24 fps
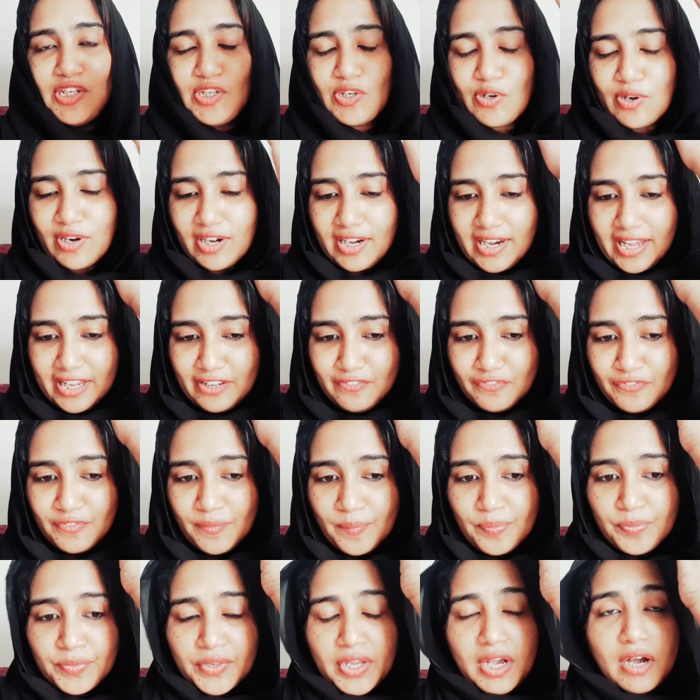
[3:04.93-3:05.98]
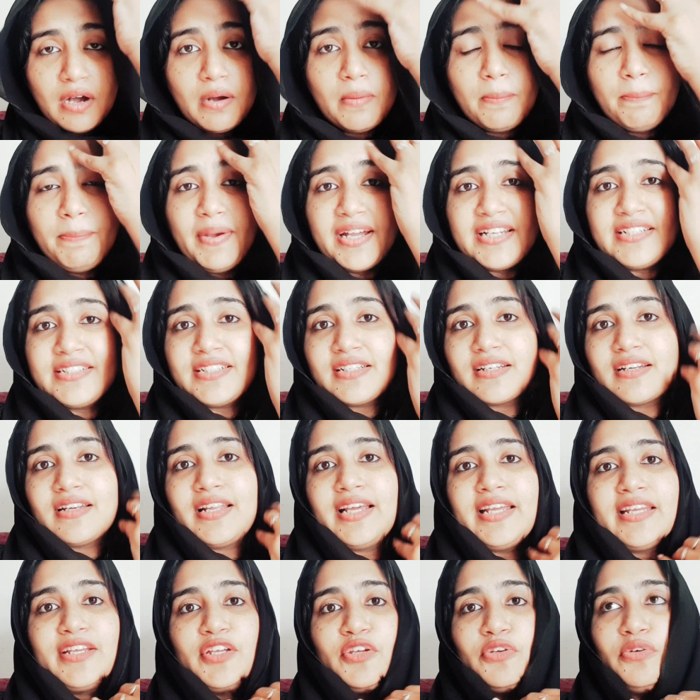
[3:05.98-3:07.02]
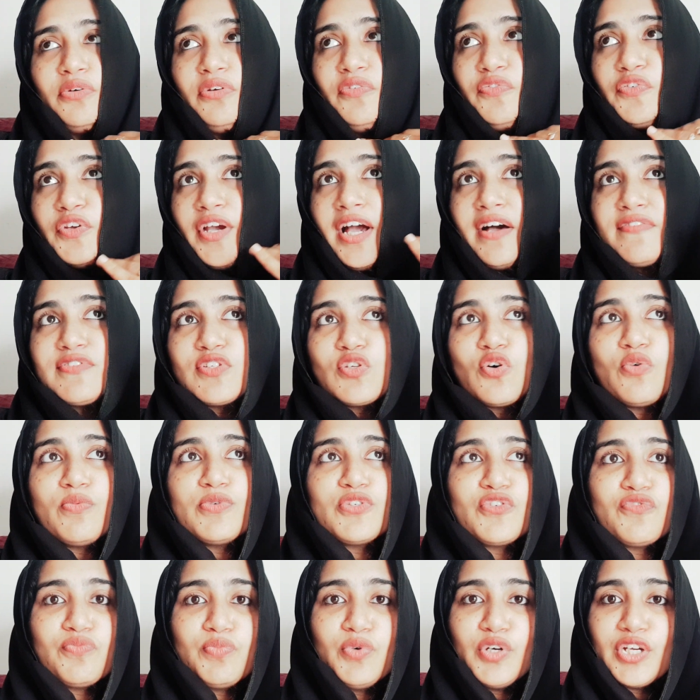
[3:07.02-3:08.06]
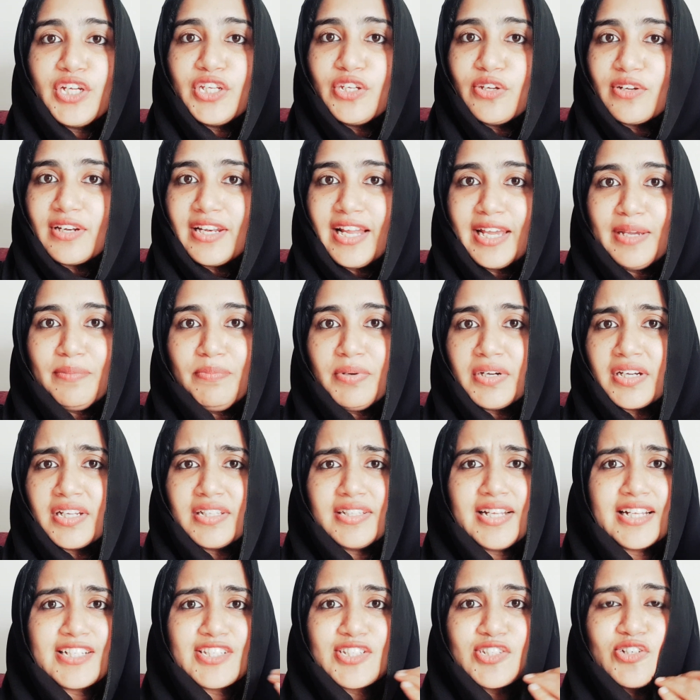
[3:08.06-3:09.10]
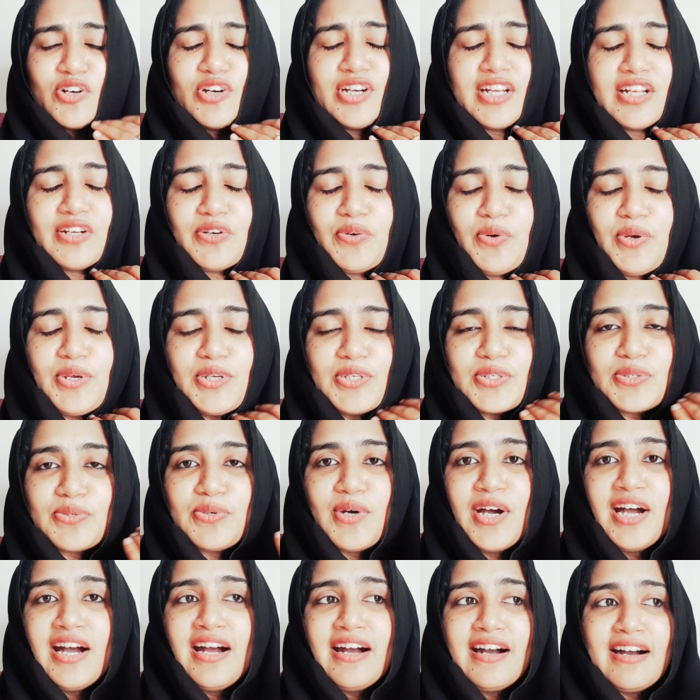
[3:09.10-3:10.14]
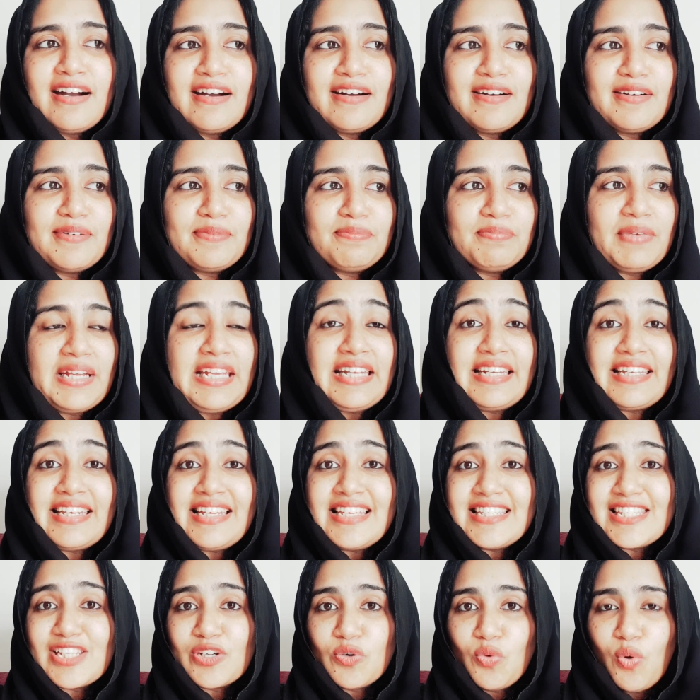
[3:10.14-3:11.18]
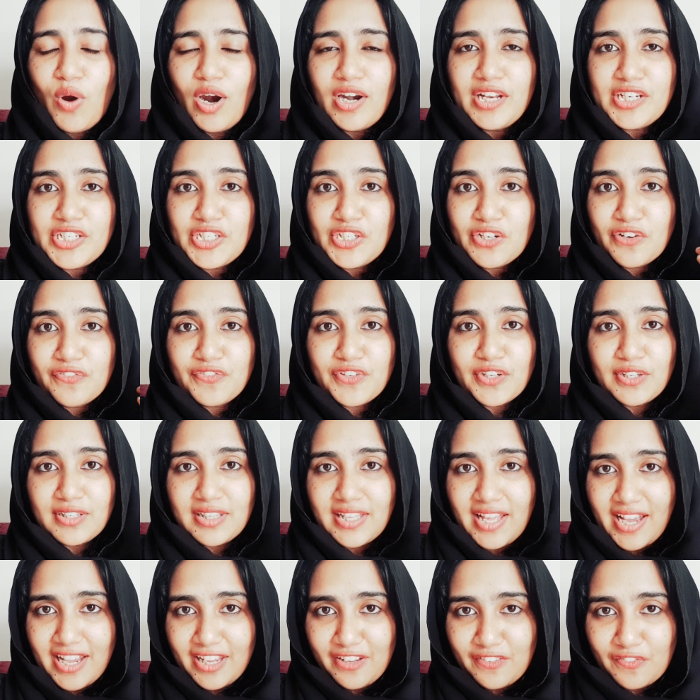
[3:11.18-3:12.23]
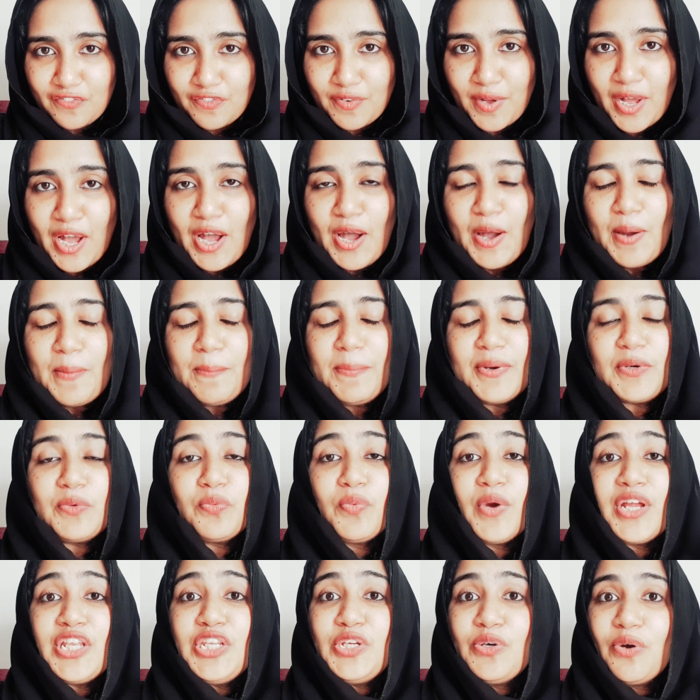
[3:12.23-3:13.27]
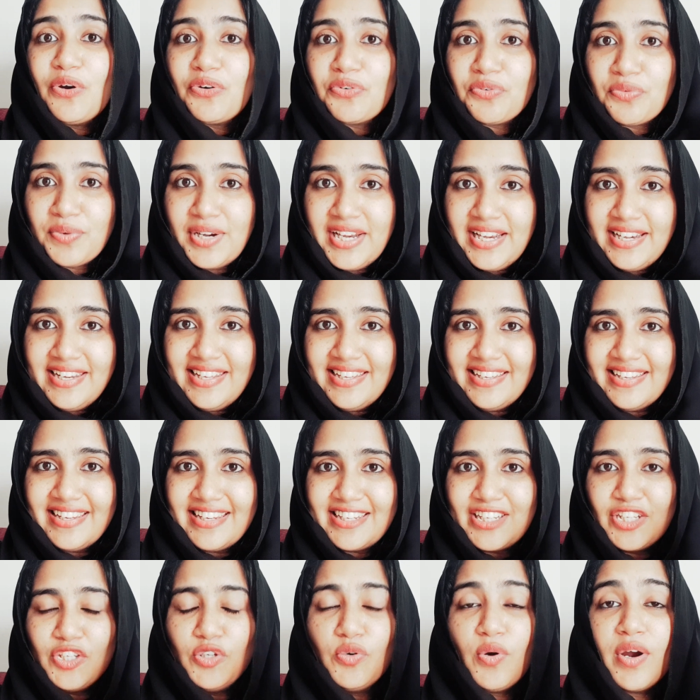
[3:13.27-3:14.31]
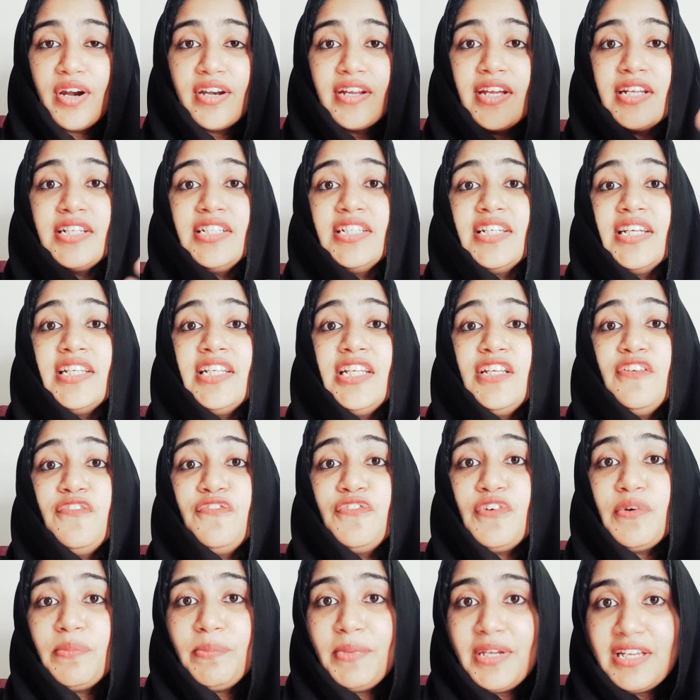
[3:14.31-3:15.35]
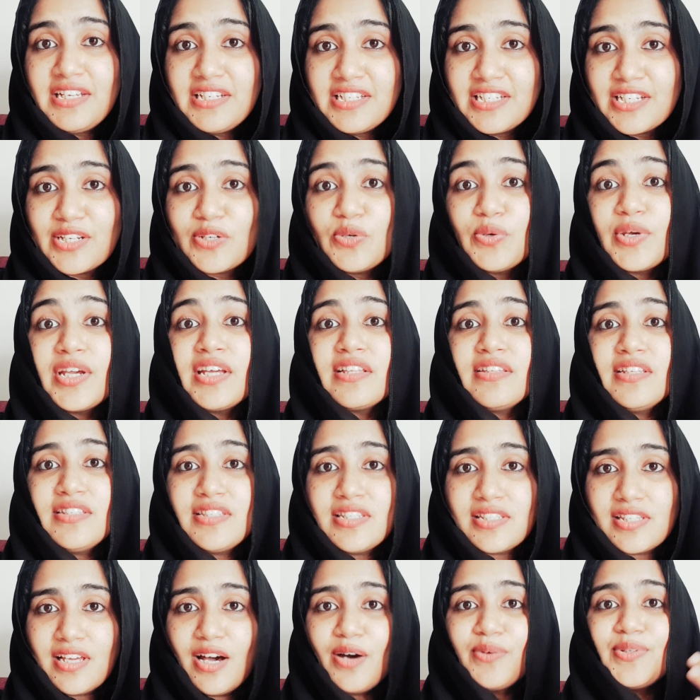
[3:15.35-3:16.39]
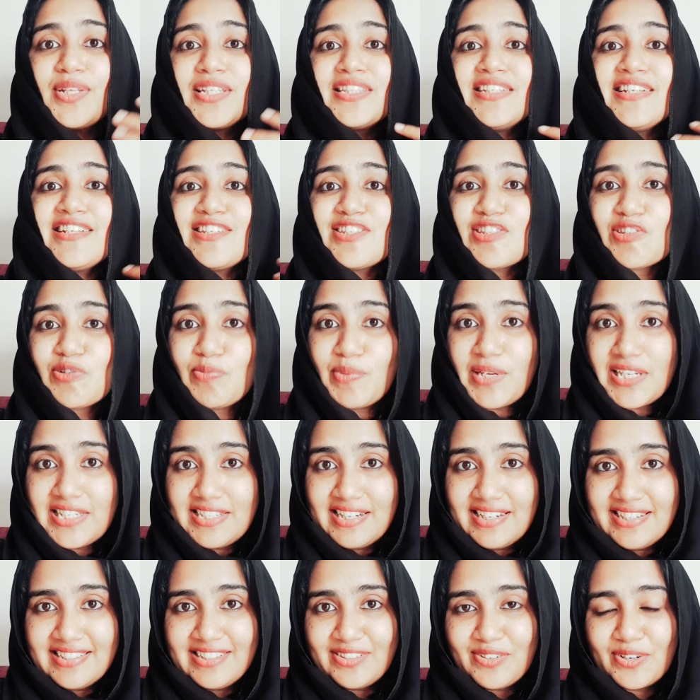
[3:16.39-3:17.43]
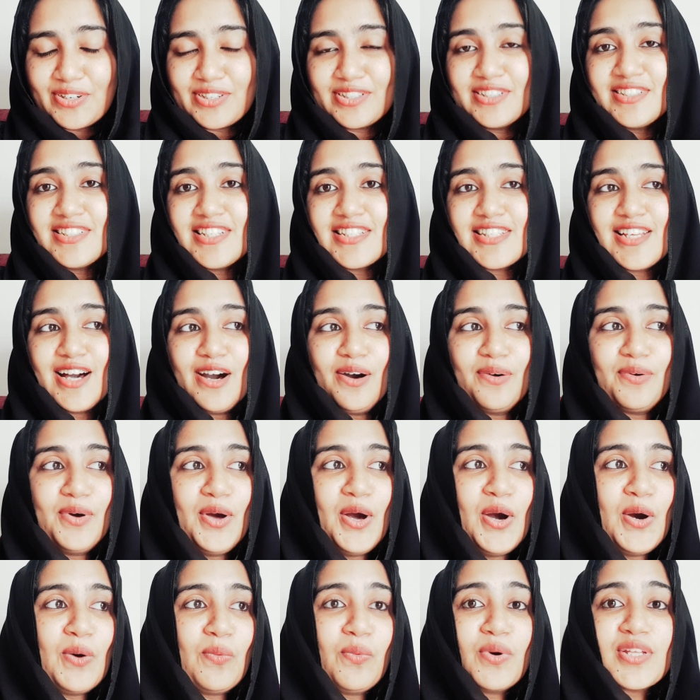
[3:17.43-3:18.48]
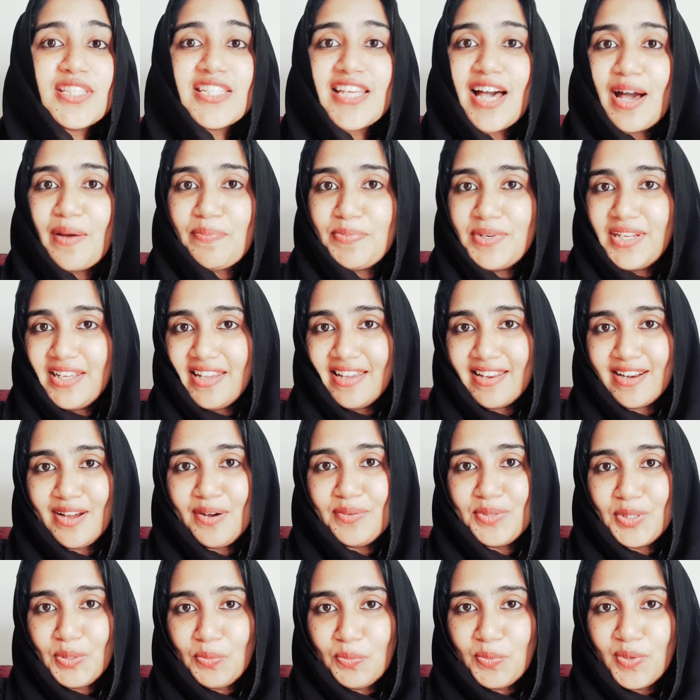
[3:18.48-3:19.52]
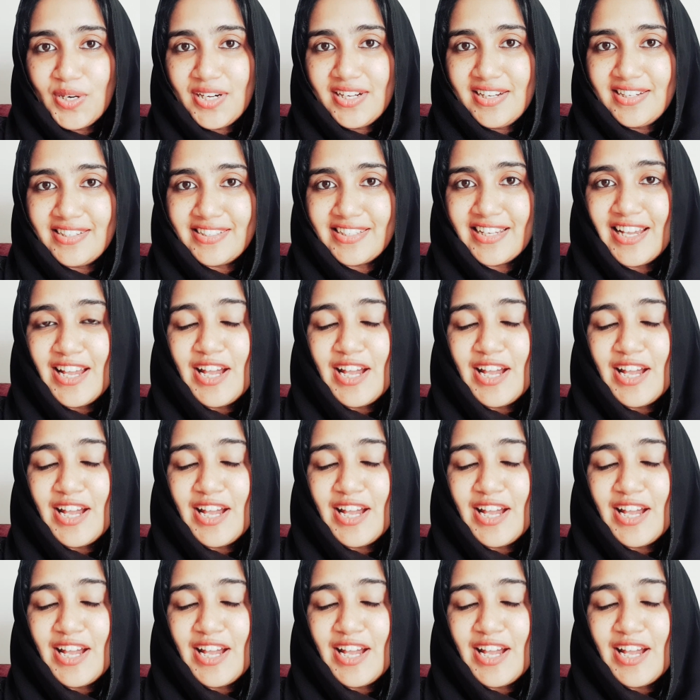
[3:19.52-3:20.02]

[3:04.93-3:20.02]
your life better. Like, if you have so much of book in your library, that's not going to increase the quality of your life. But when you're reading it, you are getting an information. Okay, this is how the things to be done, or this is how what's happening around the world.